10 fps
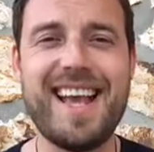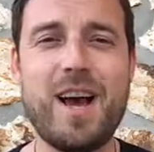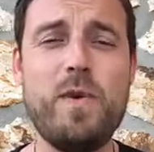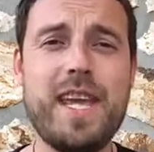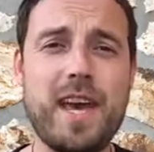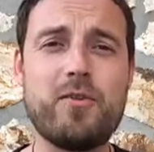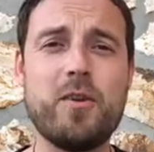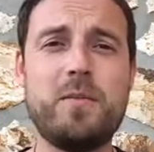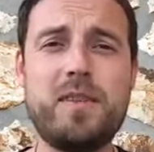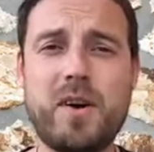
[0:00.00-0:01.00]
And we get
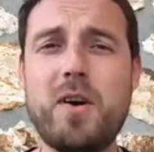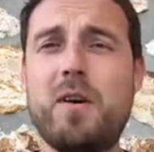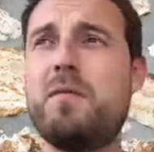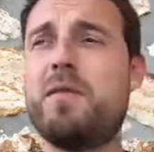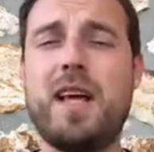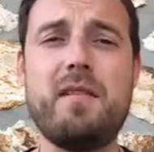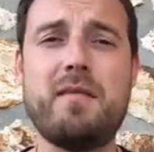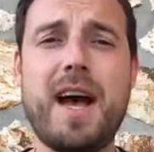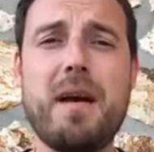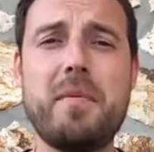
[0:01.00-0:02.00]
to observe life
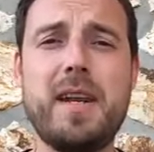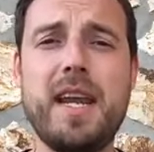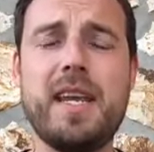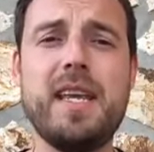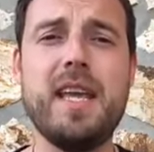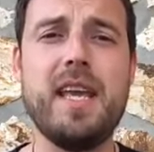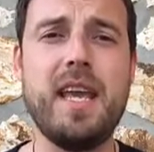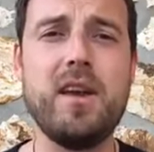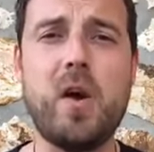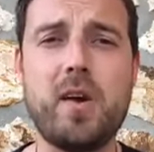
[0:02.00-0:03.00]
happening
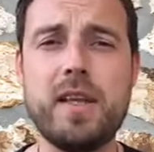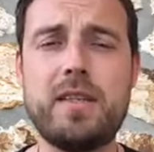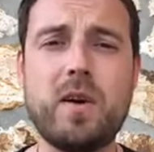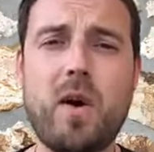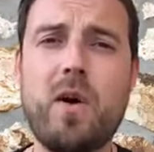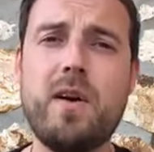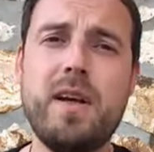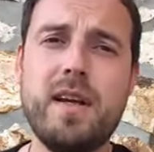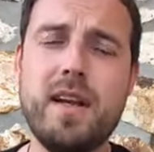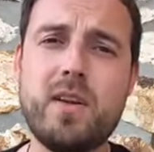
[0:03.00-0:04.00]
in all its awe
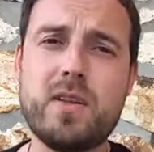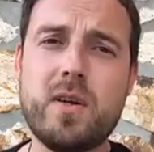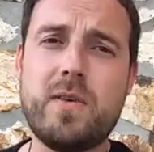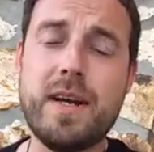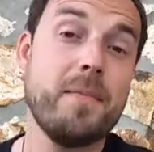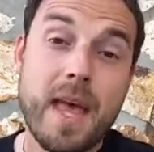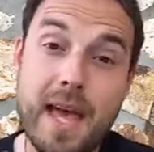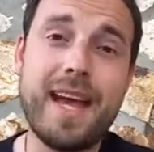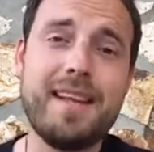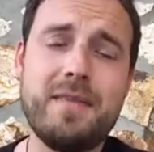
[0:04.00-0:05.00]
and glory.
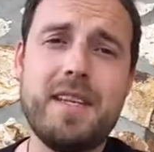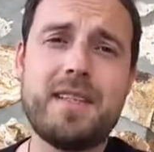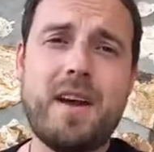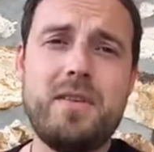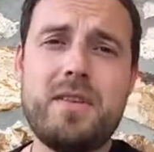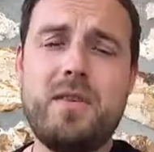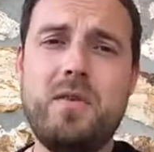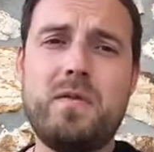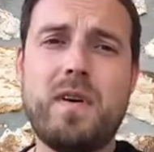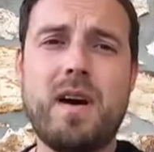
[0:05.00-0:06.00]
And if this sounds
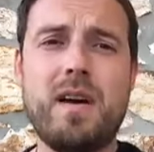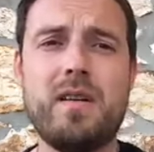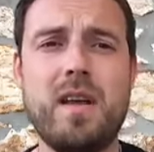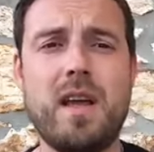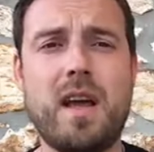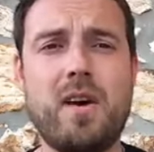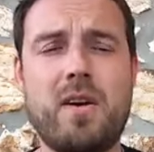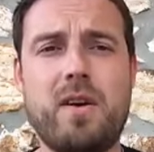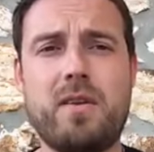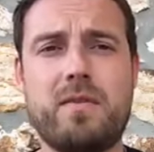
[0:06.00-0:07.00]
too far
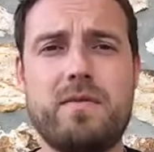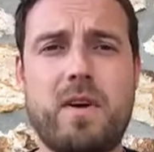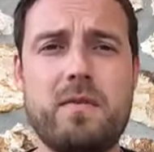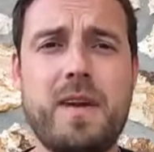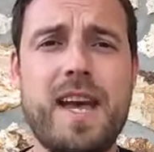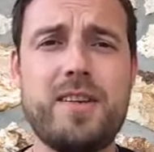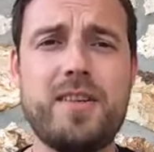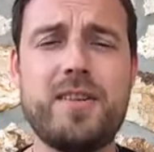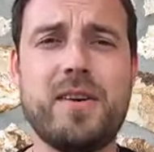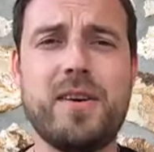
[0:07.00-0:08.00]
or, or far
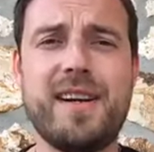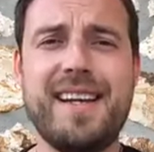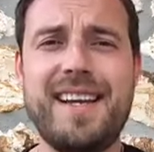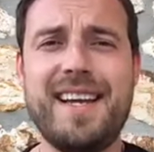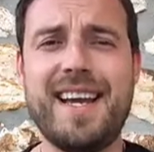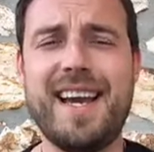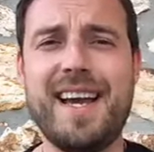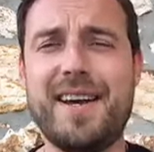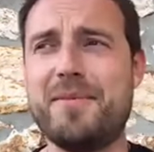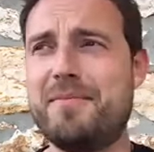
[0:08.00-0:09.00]
fetched or
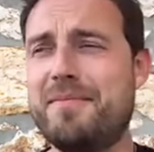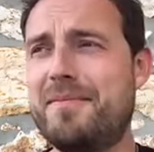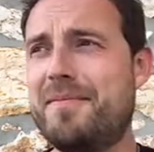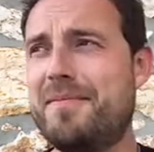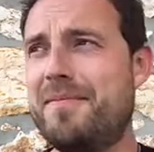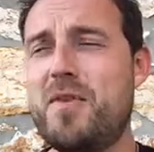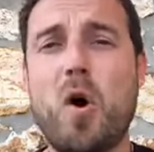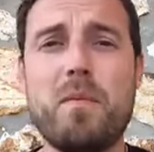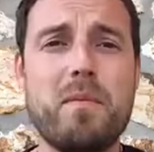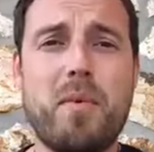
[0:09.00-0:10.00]
uh,
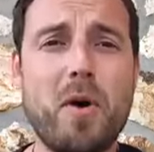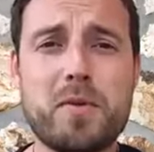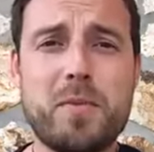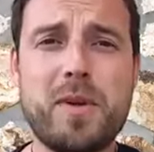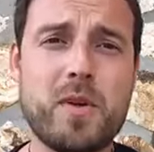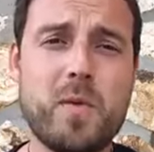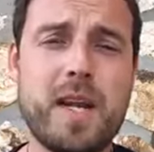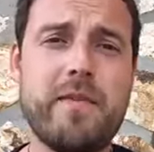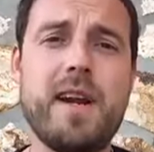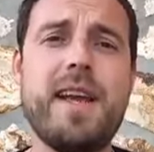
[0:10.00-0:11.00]
not possible or
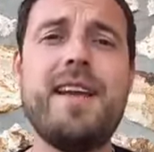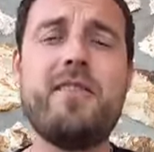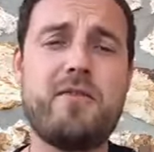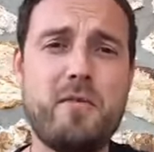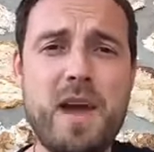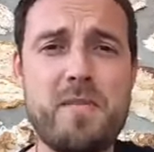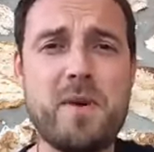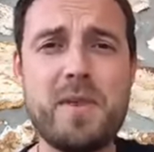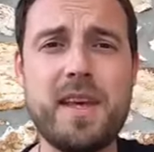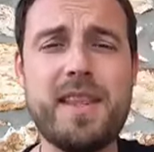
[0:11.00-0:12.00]
whatever, just
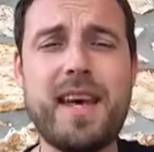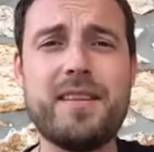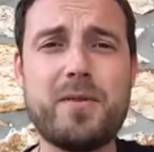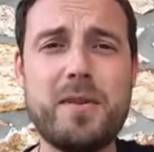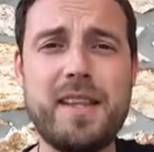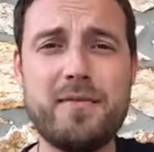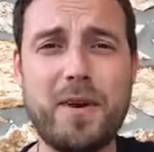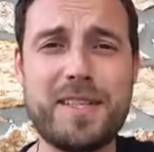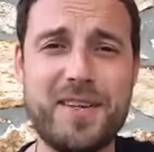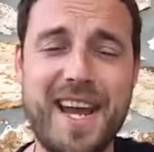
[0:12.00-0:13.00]
remember that that's only the
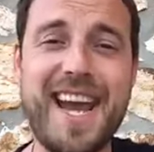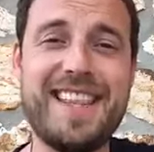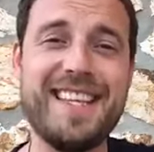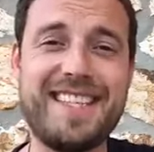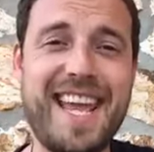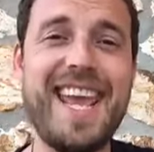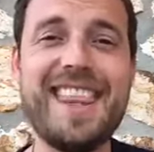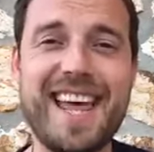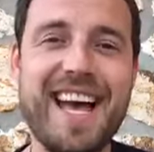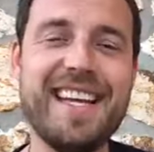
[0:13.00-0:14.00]
voice in your head that's
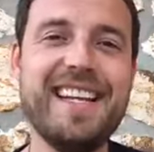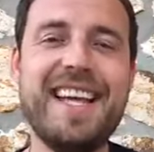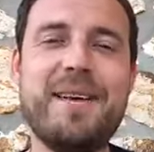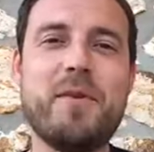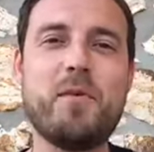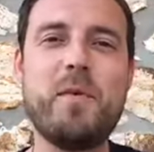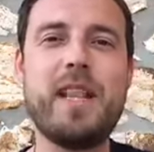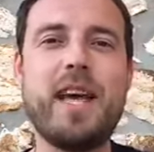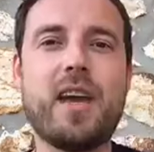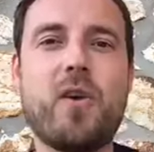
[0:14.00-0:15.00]
saying that. But when we
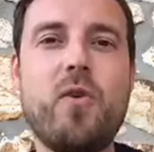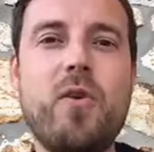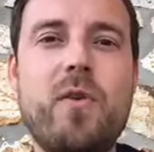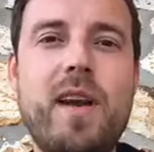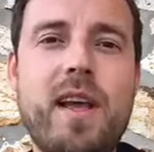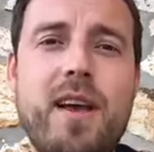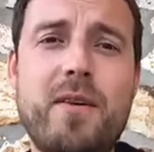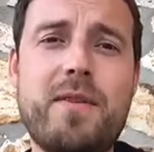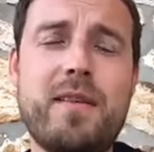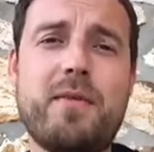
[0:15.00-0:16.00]
let go
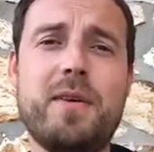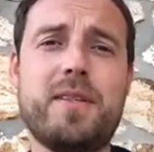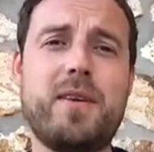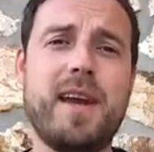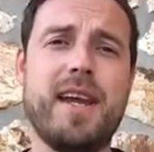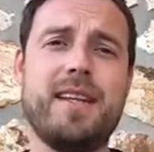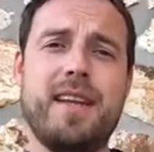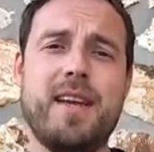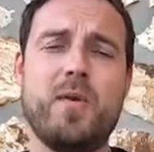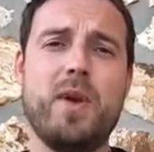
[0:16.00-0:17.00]
of that voice in our head,
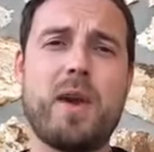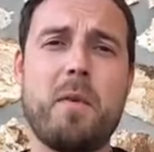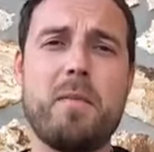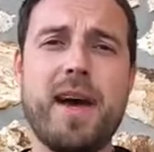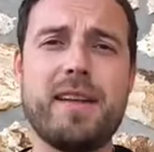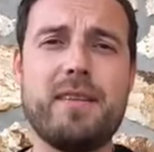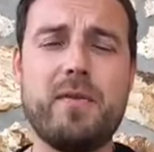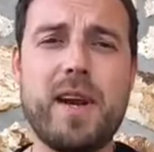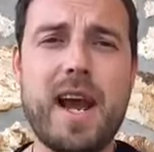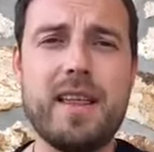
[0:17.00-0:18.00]
we come back to the
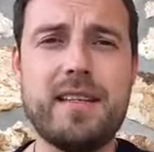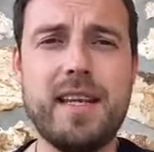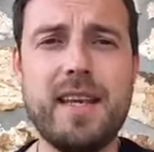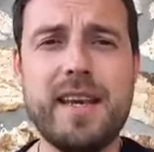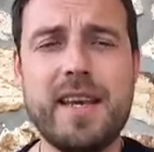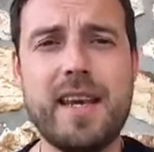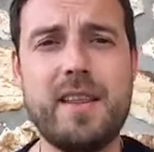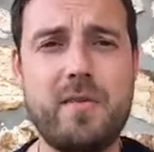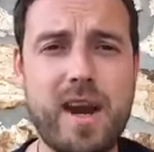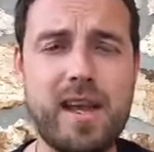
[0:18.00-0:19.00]
reality, and
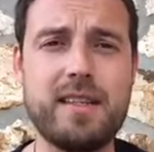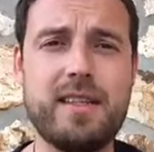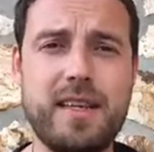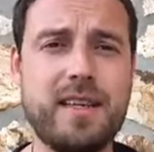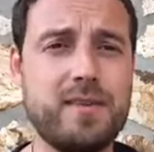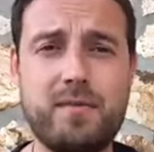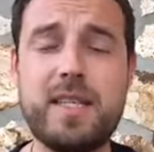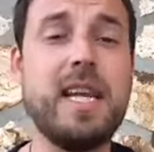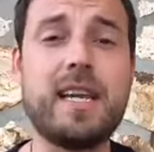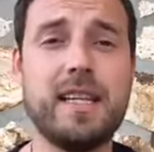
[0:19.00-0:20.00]
the reality is
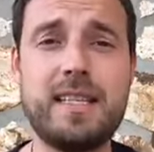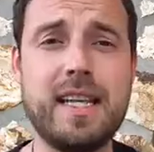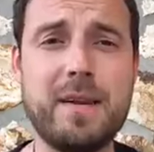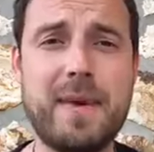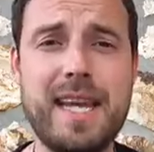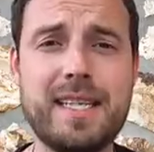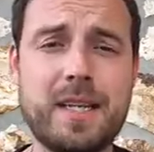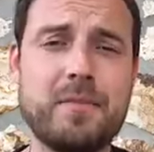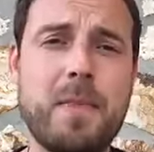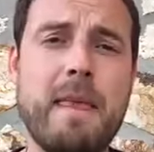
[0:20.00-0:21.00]
ridiculously
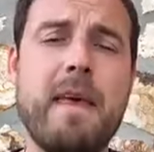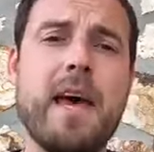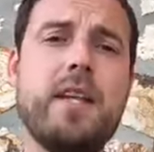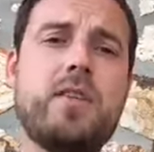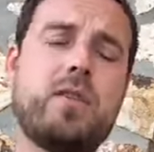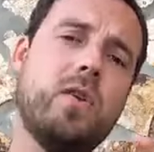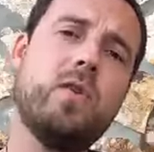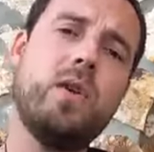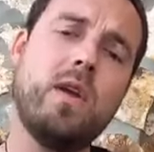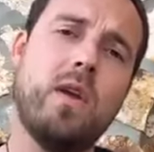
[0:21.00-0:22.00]
amazing. And
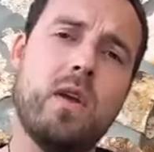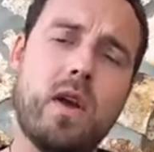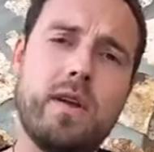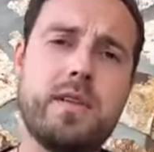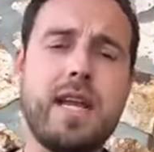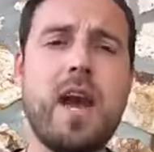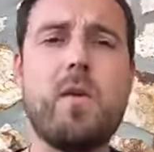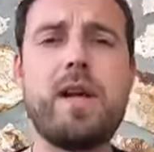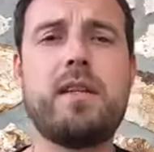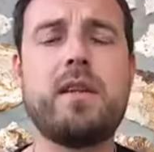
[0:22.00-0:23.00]
so today I
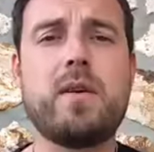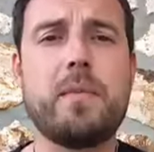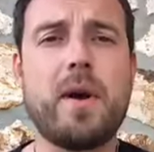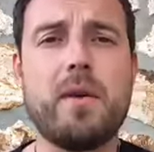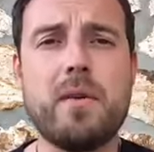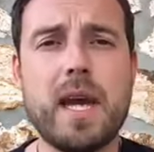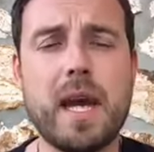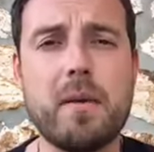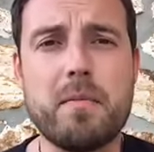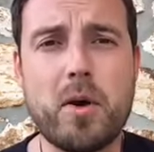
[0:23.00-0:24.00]
wanted to talk about
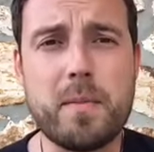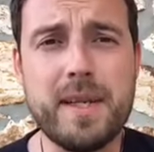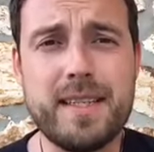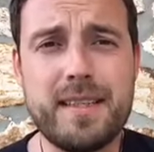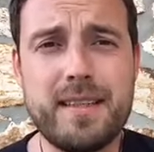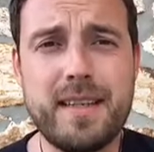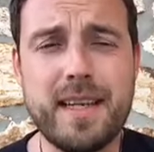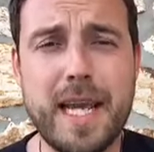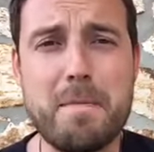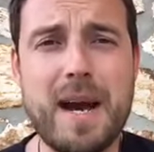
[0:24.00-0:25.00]
uh, purpose
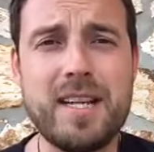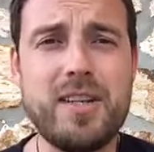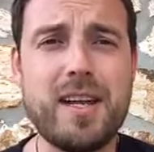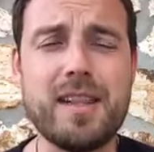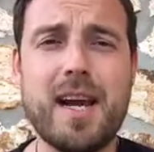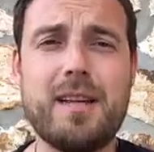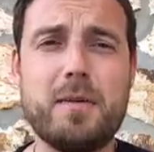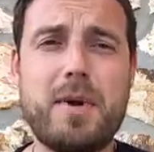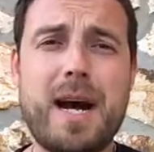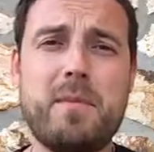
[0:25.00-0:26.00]
in uh, magic in the island
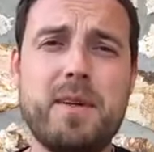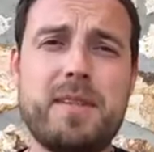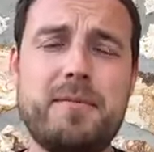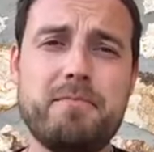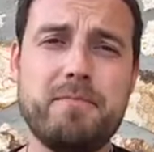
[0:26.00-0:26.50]
of Patmos.